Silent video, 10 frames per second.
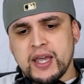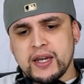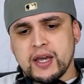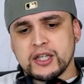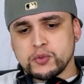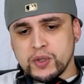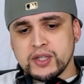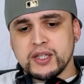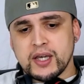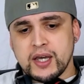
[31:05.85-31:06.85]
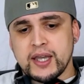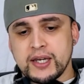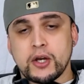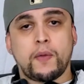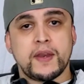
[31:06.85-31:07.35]
And he's really
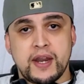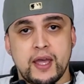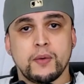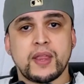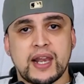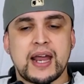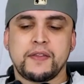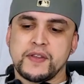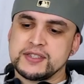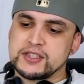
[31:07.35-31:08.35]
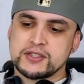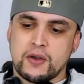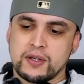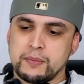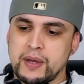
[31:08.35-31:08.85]
hitting it on the nail with a lot of things he's
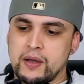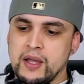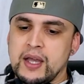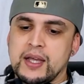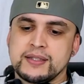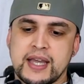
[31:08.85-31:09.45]
talking about.